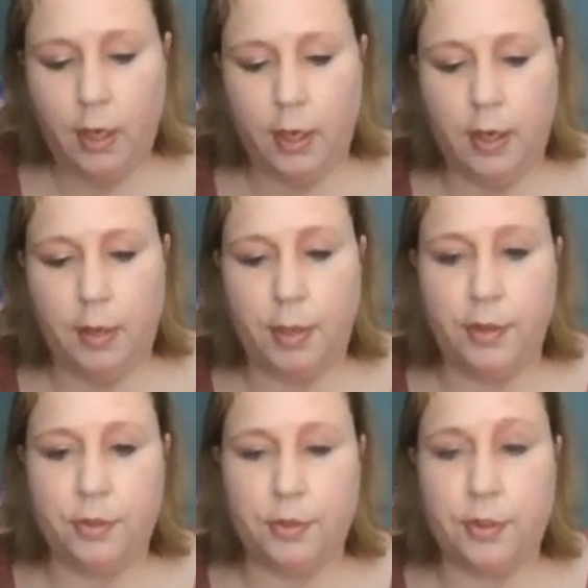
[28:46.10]

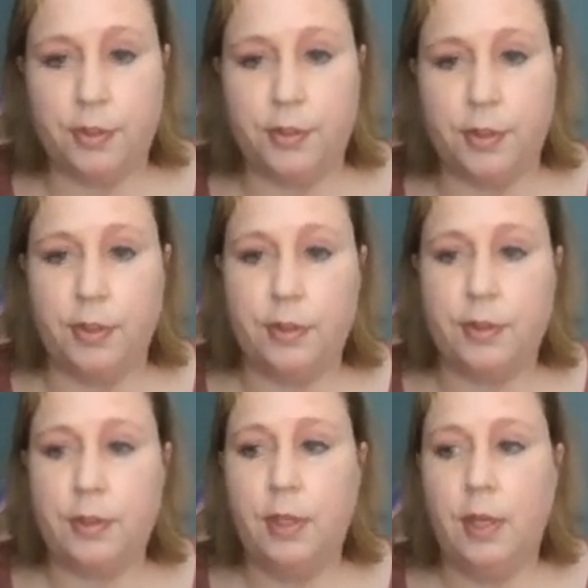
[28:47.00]
brothers or
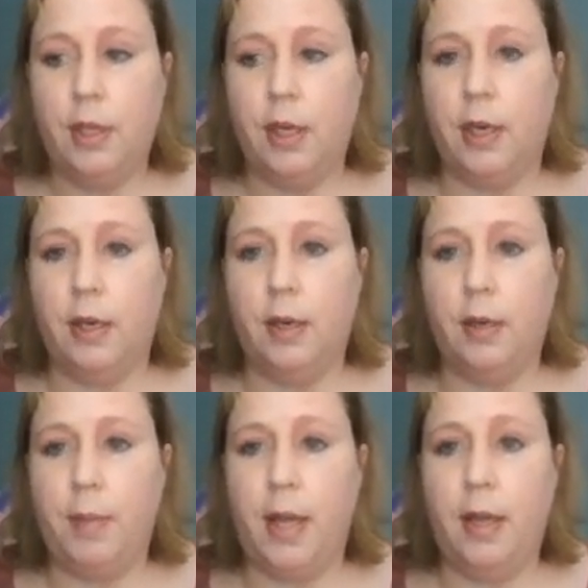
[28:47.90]
sisters
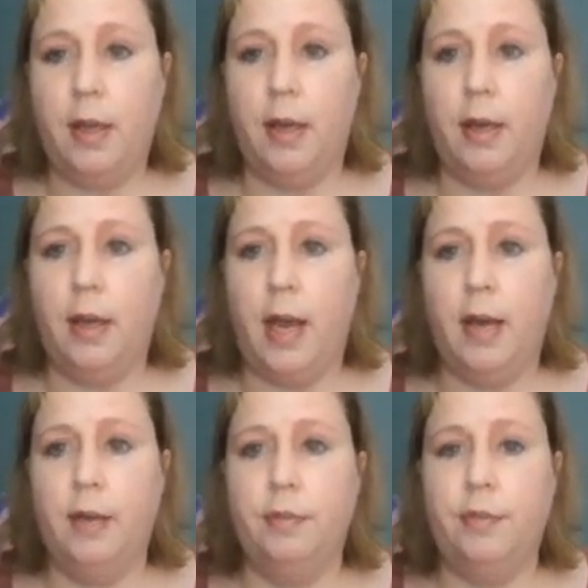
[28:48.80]

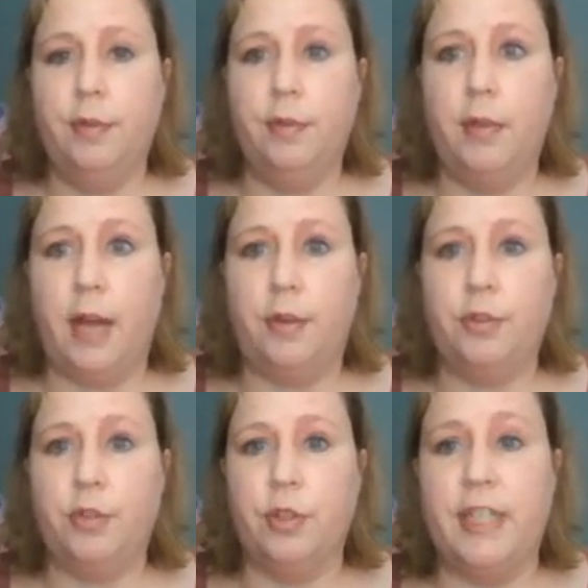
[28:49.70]
have
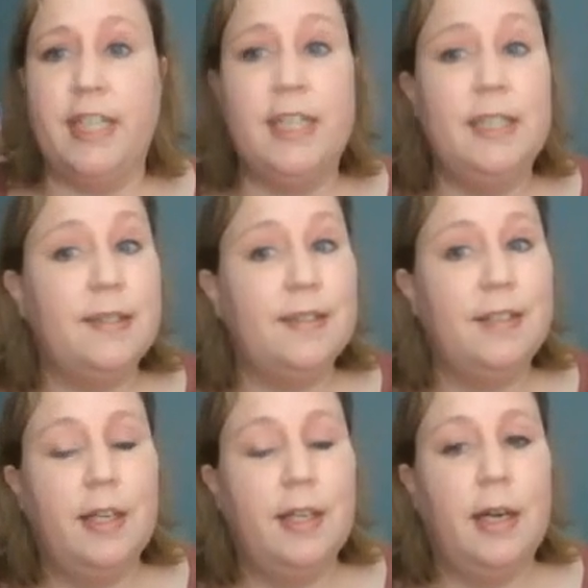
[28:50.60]
extra needs,
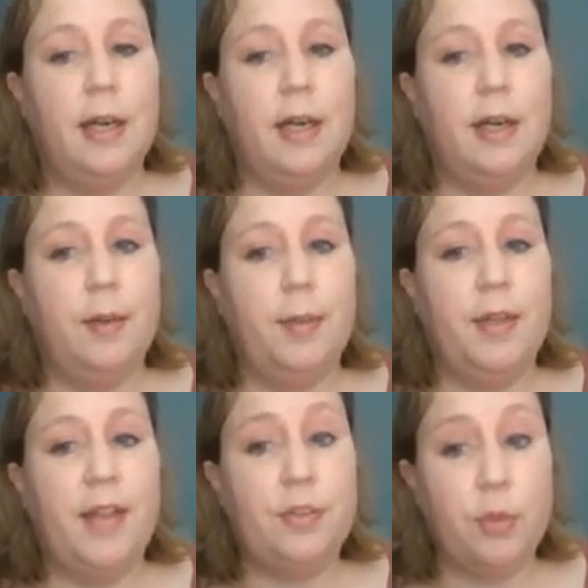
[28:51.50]
and
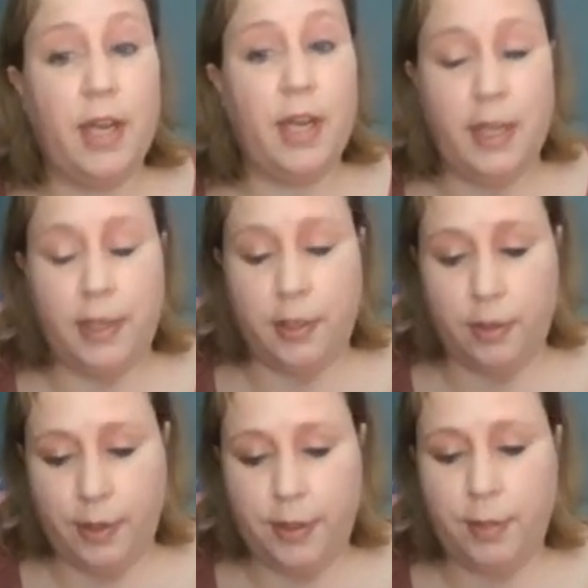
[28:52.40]
that's okay.
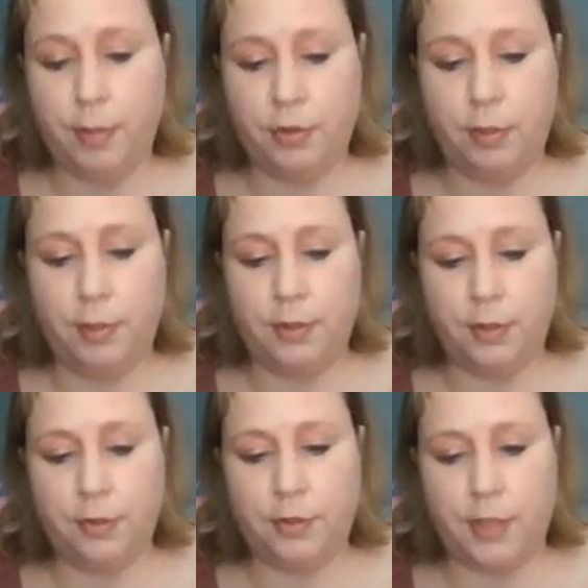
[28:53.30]
I think most siblings
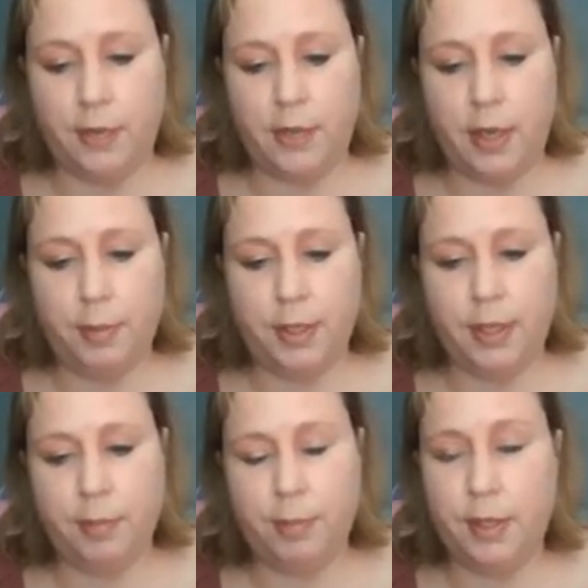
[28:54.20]
understand that, but it
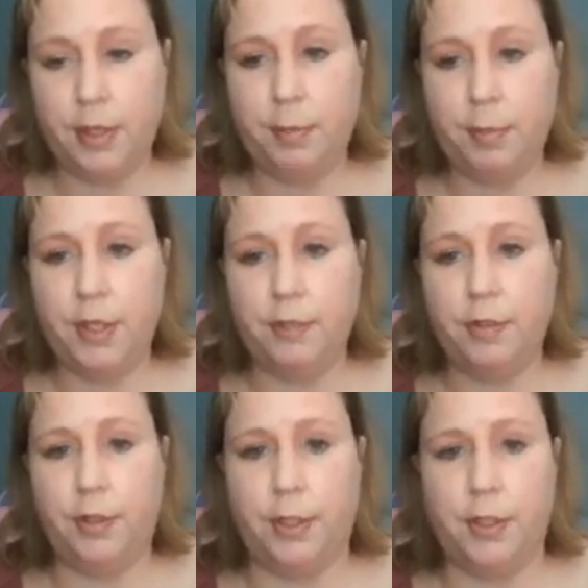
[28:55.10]
can be
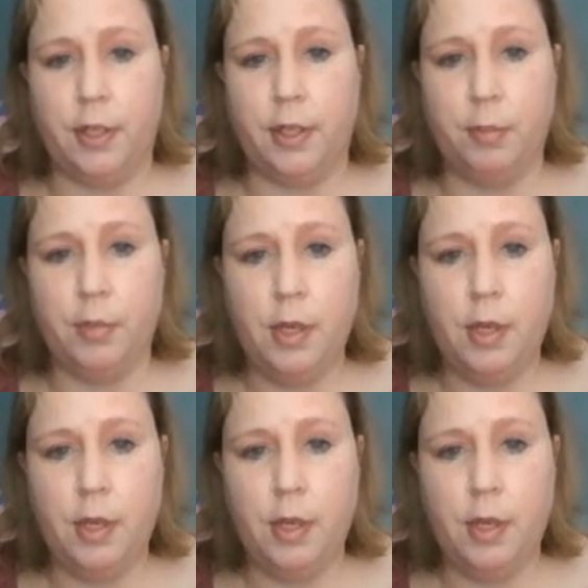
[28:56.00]
difficult at times.